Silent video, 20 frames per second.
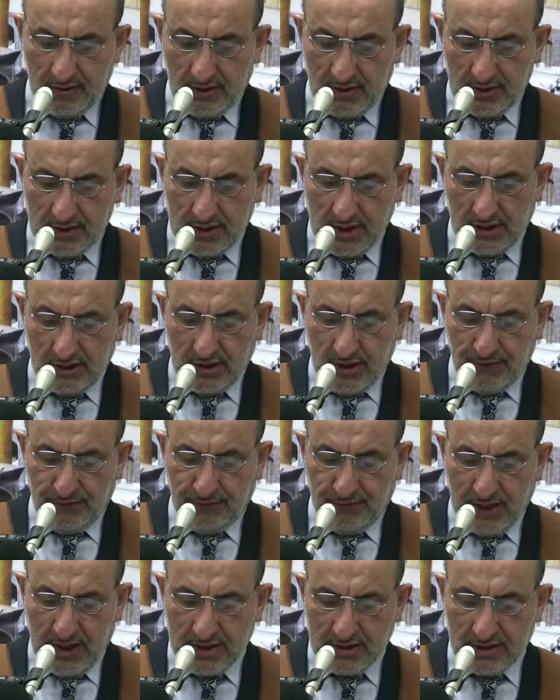He said
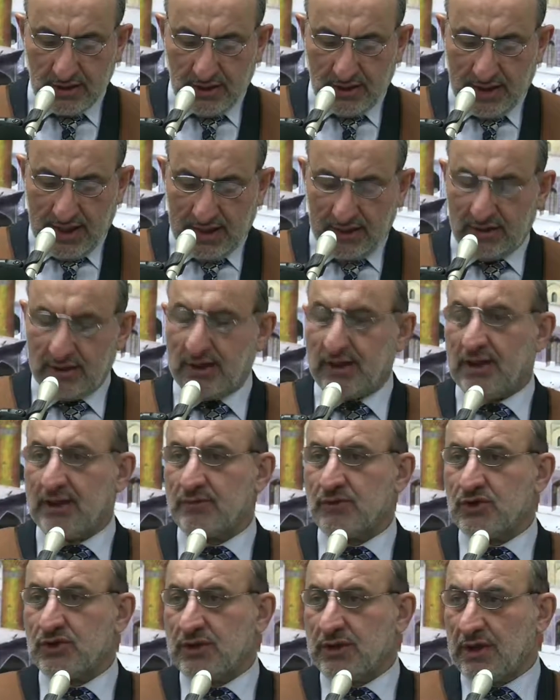if he is neither a
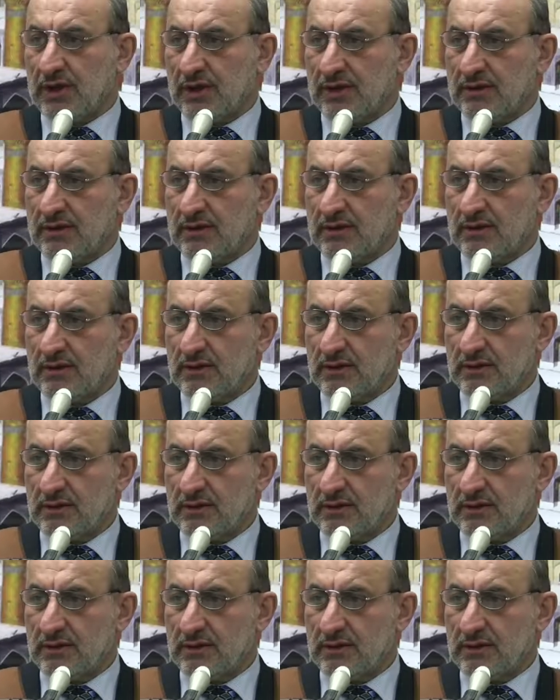mujtahid